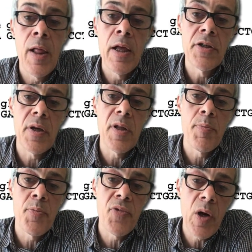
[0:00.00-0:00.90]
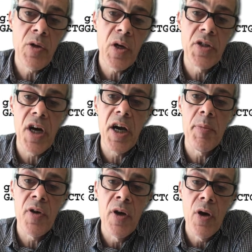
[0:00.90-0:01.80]
So the prototype
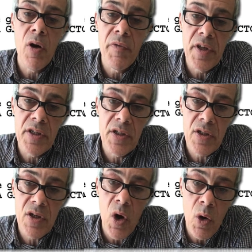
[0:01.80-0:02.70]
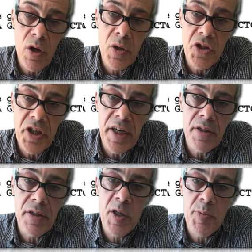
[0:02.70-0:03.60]
of this oncogene,
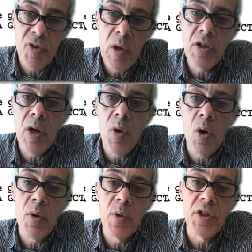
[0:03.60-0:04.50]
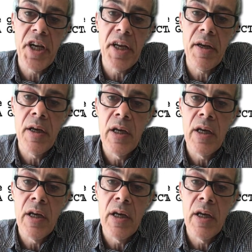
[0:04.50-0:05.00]
so this proto-oncogene,